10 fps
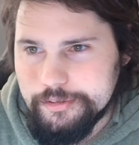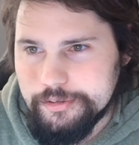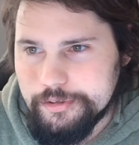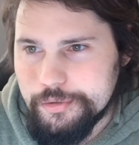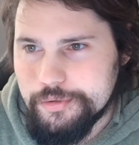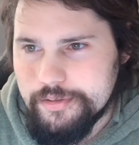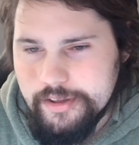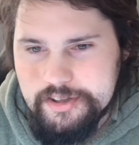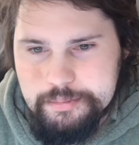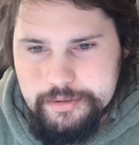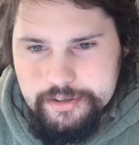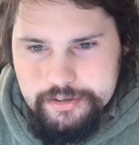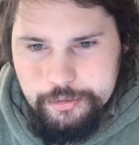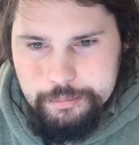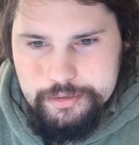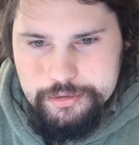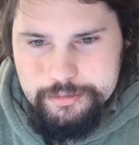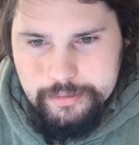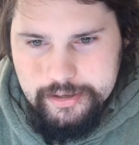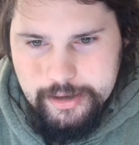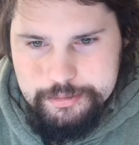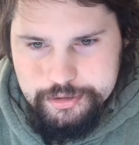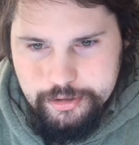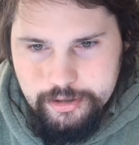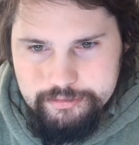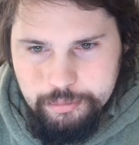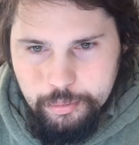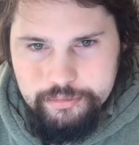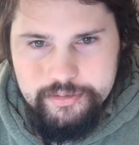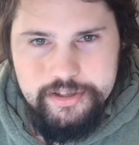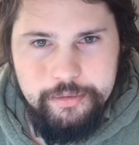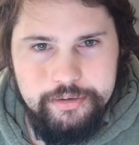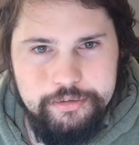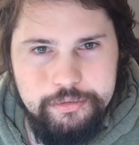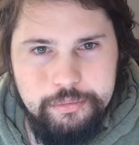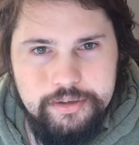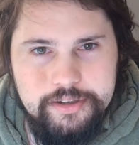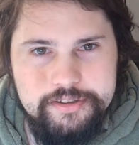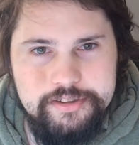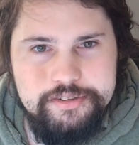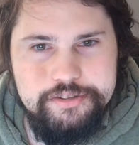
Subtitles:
use this because I'll be using my capture card for video. I don't know what I did